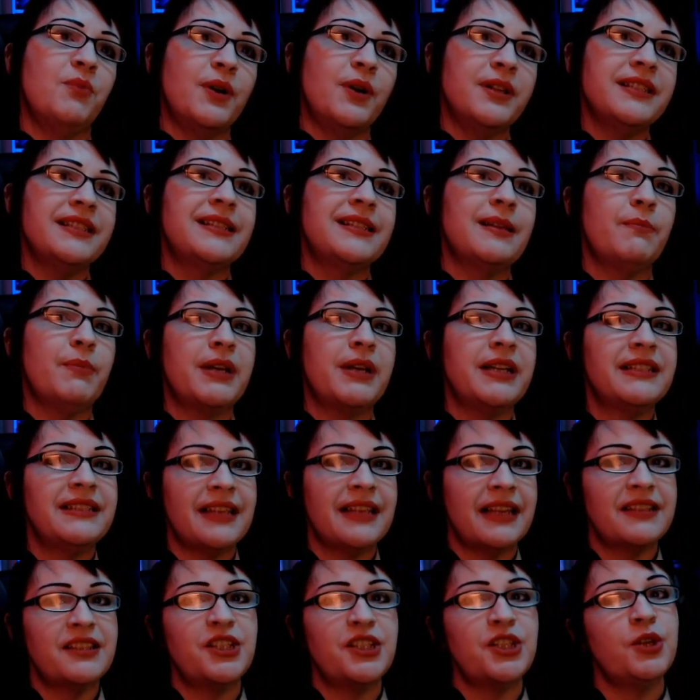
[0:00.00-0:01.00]
somebody
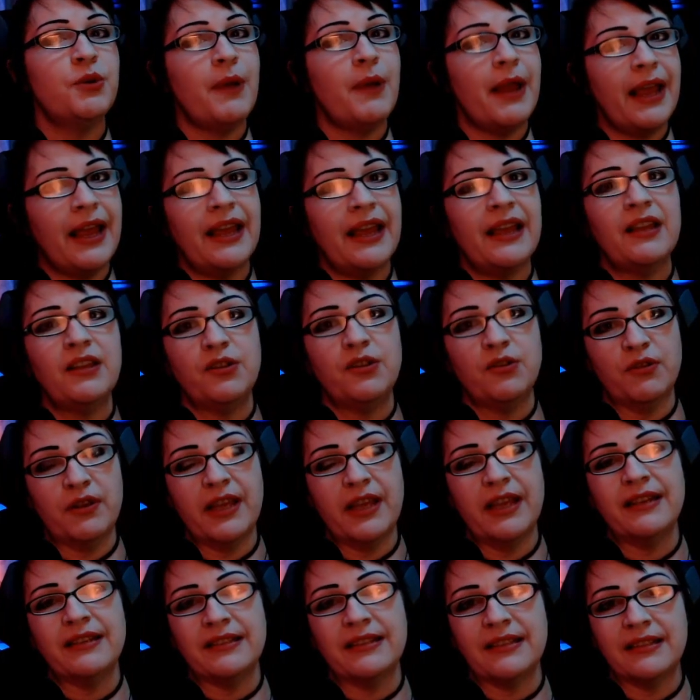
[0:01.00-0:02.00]
says to you, hey, your
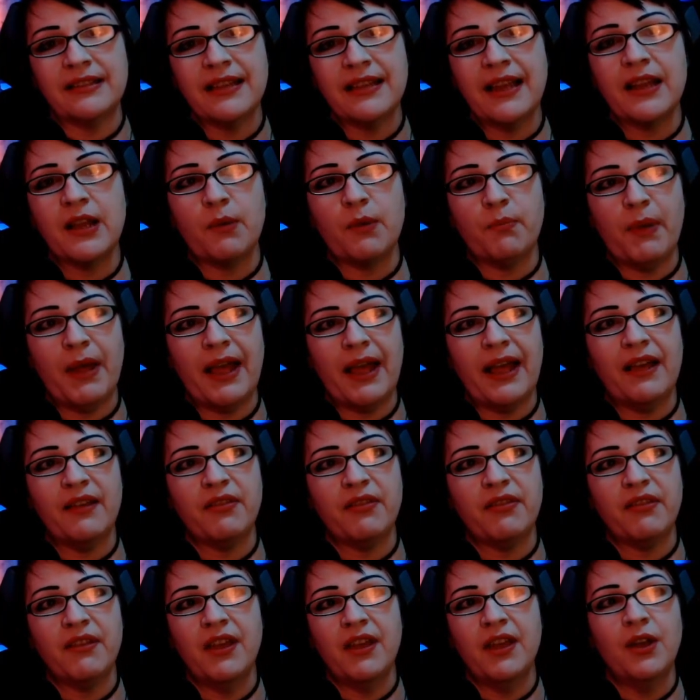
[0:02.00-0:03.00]
kid is a
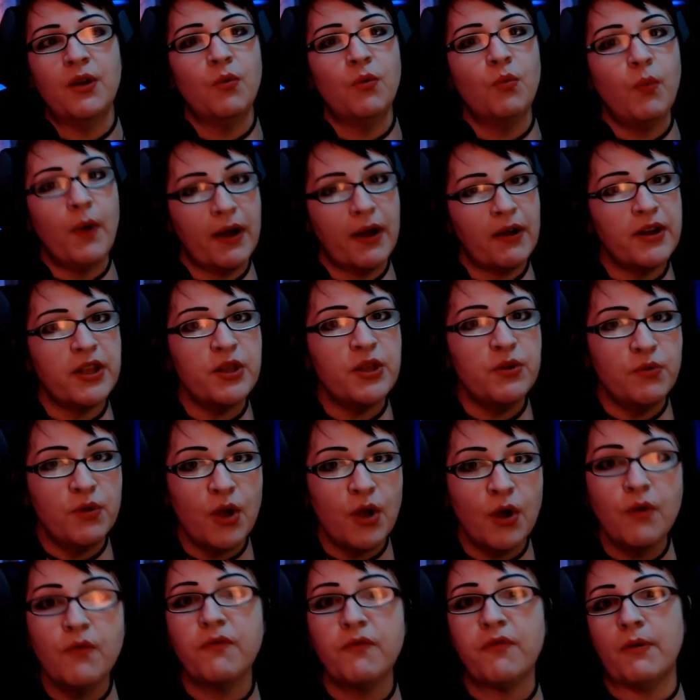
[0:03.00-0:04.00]
psychopath, where do you
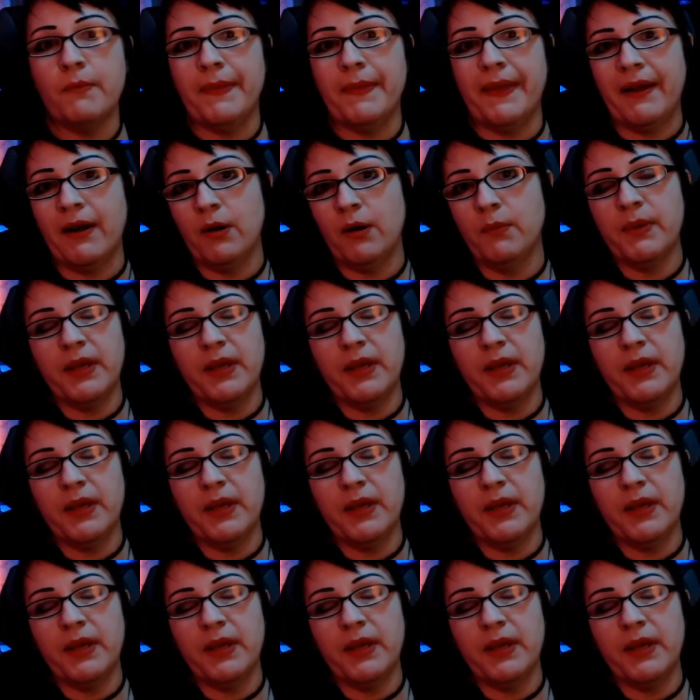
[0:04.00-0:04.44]
go from there?